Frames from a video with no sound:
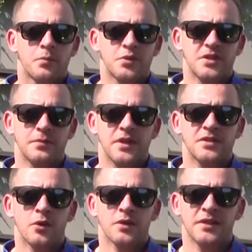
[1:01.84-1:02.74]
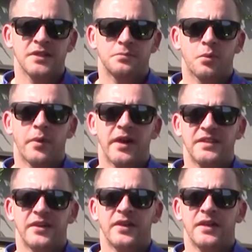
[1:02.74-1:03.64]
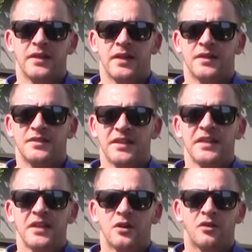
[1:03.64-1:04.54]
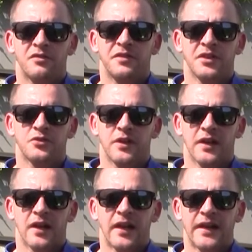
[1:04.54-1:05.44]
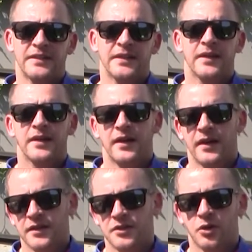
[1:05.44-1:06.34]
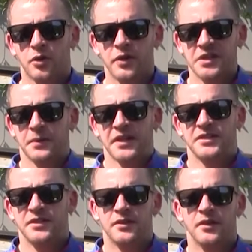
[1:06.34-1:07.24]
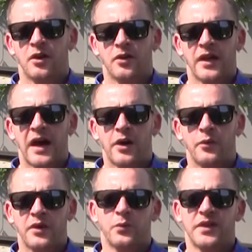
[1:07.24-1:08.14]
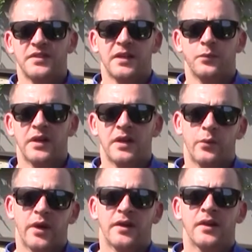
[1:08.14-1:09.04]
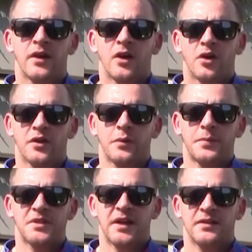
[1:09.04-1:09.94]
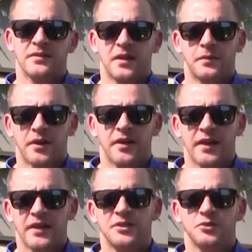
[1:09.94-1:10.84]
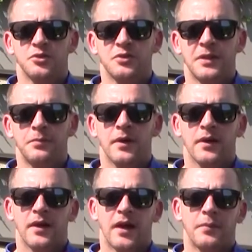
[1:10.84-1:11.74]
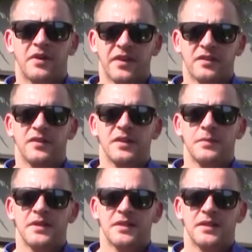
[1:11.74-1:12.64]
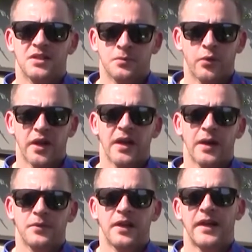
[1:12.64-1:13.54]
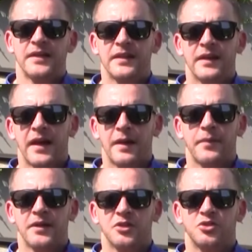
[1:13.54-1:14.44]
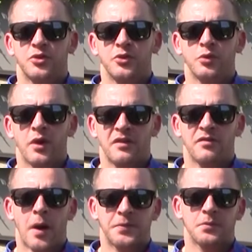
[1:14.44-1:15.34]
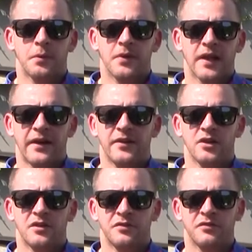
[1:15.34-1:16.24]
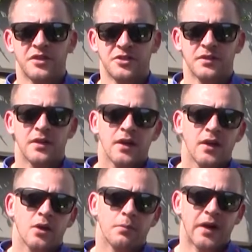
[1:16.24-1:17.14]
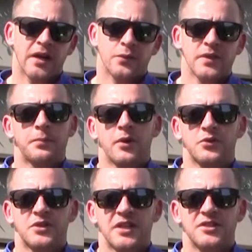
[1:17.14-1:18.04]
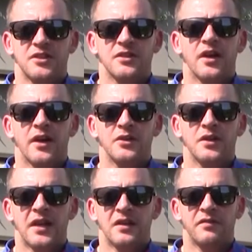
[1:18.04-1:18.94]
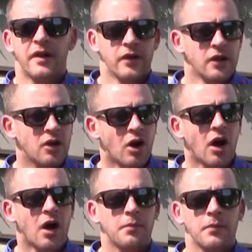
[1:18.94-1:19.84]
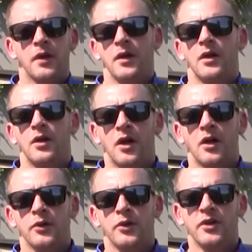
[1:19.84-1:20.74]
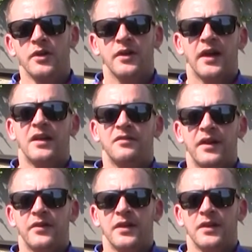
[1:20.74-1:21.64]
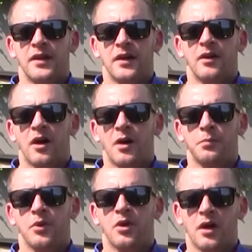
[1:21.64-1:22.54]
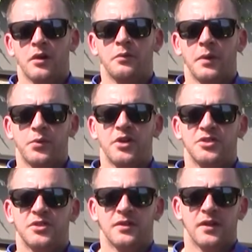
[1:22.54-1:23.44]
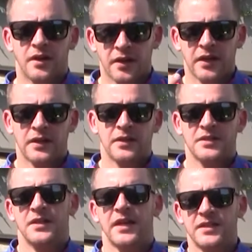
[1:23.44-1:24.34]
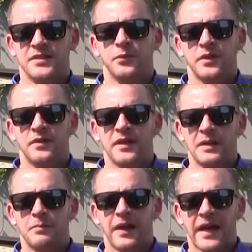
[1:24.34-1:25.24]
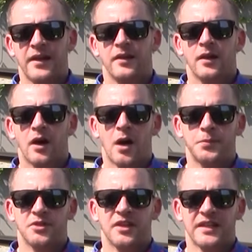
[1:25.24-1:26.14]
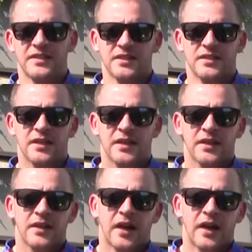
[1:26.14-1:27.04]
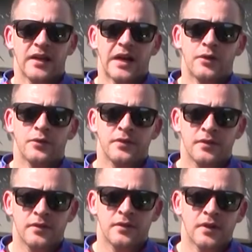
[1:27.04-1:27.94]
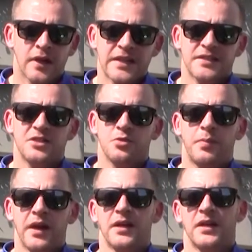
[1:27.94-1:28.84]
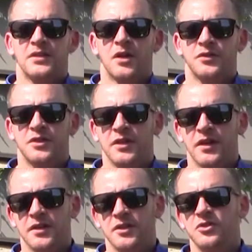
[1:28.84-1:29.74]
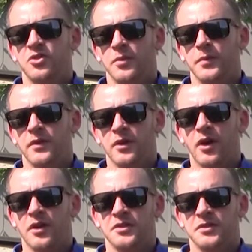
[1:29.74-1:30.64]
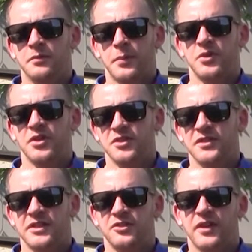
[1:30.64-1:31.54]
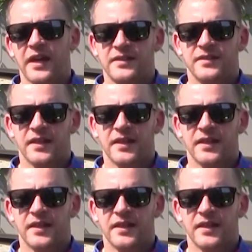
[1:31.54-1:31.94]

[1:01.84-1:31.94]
PRIZM is Oakley's proprietary technique of filtering light. There's a whole explanation on how and what and when and where on their website that I'm not going to get into too deep, but effectively it means that they're breaking up the light and making sure you have optimum clarity of vision. Combined with the polarization, you get a very calm look and a very calm color reproduction, in this case with the black option lenses. Now the lens that you pick is obviously going to determine the color reproduction that you get.